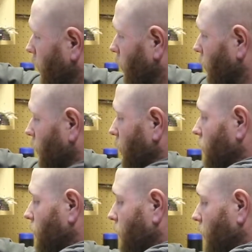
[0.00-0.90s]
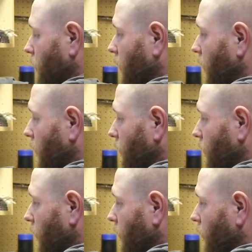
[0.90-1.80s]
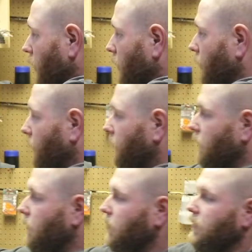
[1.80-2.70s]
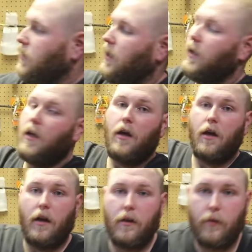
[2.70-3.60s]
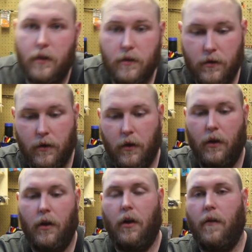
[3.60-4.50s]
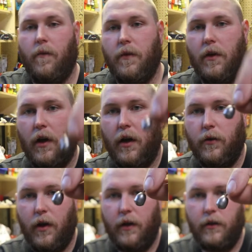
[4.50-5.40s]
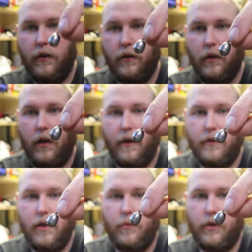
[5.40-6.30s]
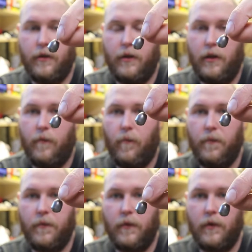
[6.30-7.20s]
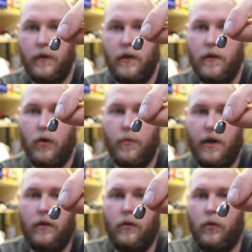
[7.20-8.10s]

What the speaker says: oh, there's one tied up right there. Look at that. Anyways, I run typically eco metal